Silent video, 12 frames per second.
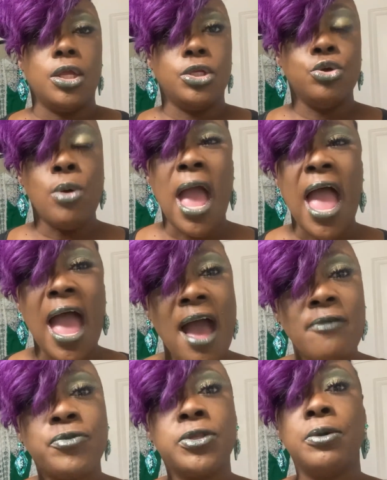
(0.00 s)
You
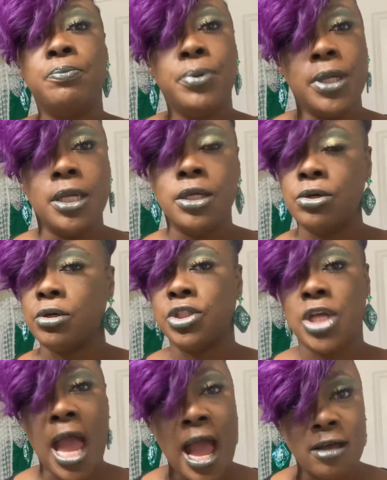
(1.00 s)
have to be your
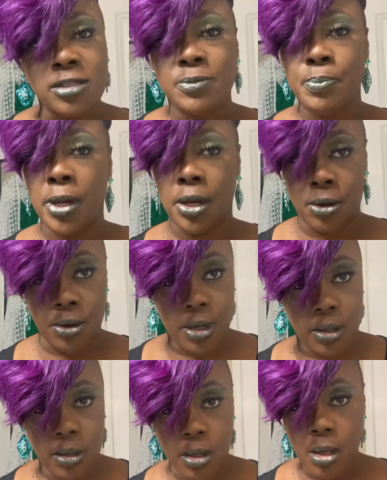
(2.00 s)
child's parent,
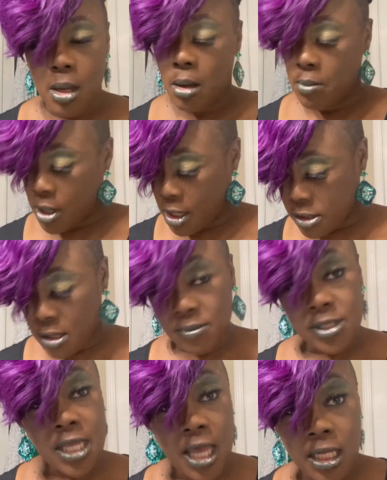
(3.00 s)
because
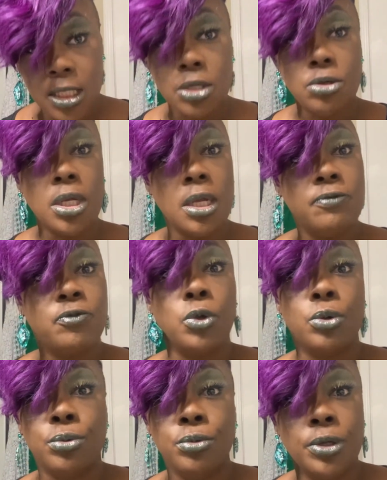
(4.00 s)
I'm telling you,
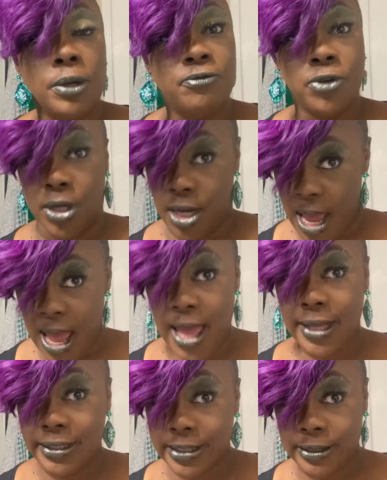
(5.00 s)
if you're
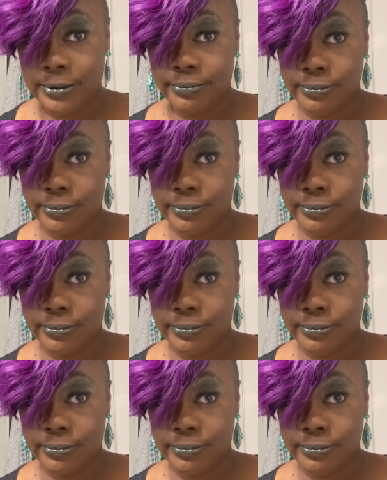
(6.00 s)
not,